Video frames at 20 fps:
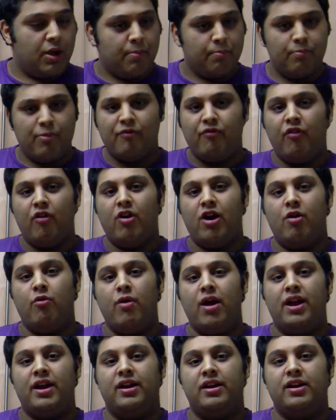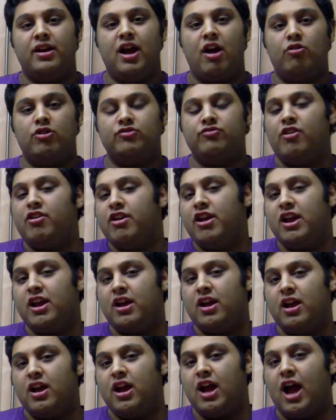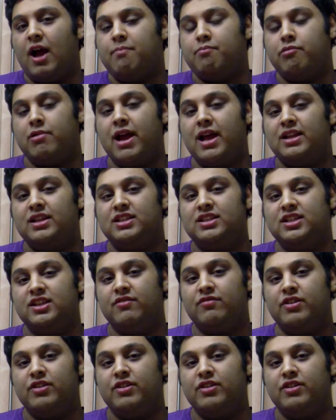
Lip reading: Before I went, I was very apprehensive.